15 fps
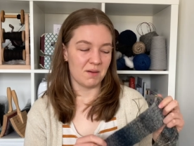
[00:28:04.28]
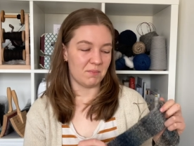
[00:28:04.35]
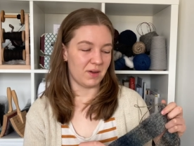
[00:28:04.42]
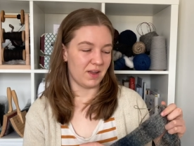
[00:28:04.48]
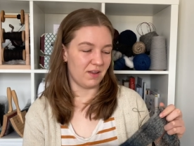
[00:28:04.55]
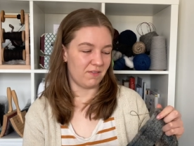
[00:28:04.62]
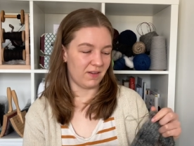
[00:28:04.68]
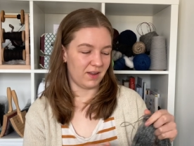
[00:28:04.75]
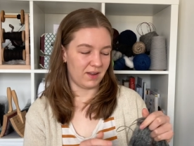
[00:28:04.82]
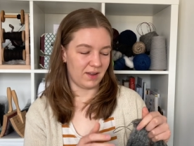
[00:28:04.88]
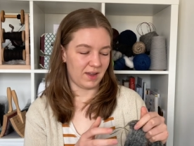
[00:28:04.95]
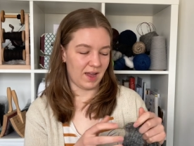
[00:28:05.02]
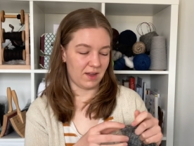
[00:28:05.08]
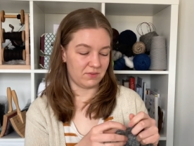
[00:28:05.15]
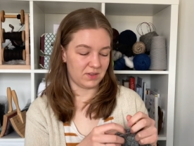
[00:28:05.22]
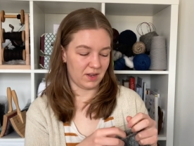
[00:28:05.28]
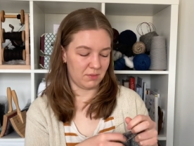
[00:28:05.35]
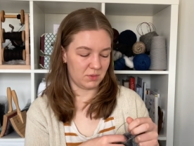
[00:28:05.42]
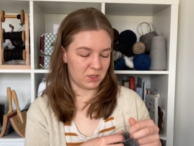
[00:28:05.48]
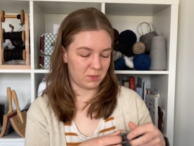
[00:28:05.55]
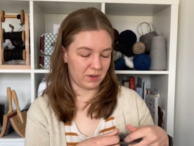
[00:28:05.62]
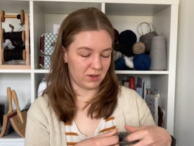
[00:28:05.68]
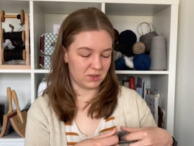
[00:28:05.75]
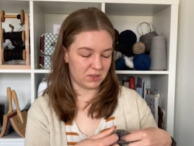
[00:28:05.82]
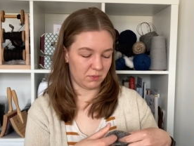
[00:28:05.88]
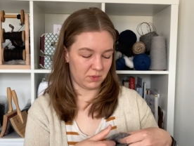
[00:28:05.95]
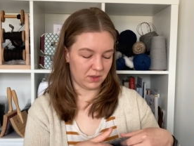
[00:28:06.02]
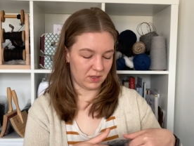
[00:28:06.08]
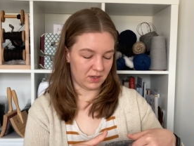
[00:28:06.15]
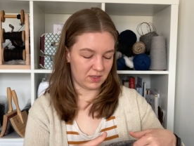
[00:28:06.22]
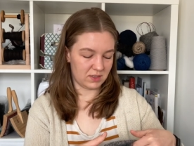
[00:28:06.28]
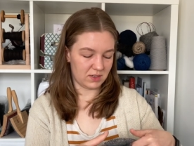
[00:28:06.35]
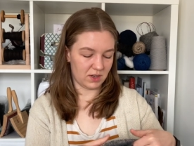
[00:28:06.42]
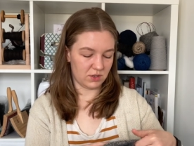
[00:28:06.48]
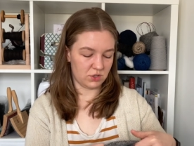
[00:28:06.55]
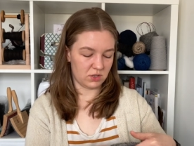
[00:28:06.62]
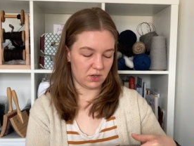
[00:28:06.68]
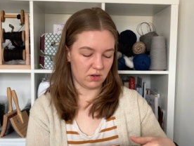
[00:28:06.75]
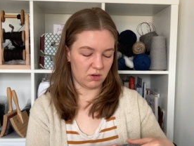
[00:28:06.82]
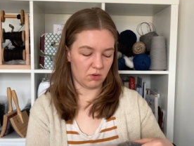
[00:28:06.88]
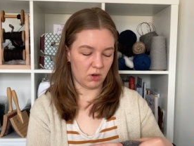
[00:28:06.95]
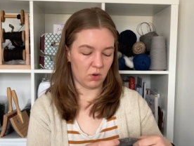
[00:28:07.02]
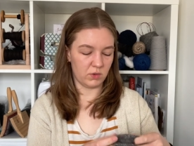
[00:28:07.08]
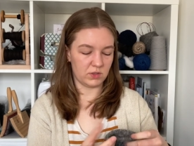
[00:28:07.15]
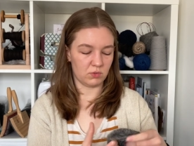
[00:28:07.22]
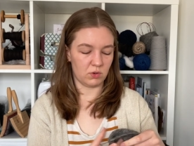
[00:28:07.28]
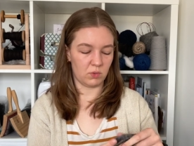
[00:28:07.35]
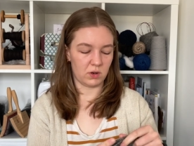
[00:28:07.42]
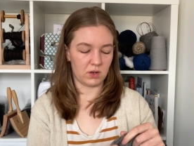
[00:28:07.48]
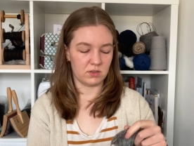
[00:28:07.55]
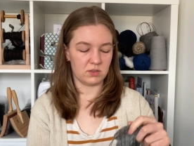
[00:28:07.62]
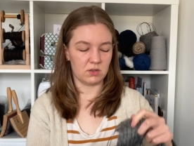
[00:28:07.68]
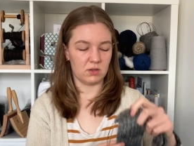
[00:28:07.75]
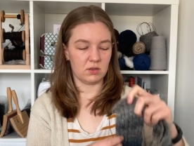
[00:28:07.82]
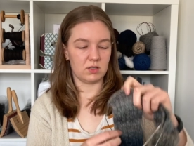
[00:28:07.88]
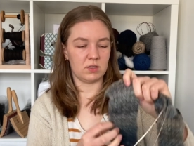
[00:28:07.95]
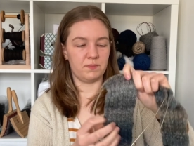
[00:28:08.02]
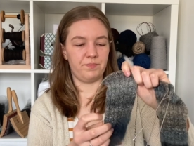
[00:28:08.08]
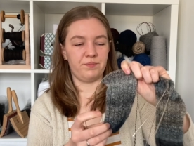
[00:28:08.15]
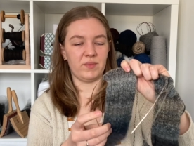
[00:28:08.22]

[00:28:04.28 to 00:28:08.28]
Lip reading: But if I have time to spend on something that needs attention, I don't always want to work on socks.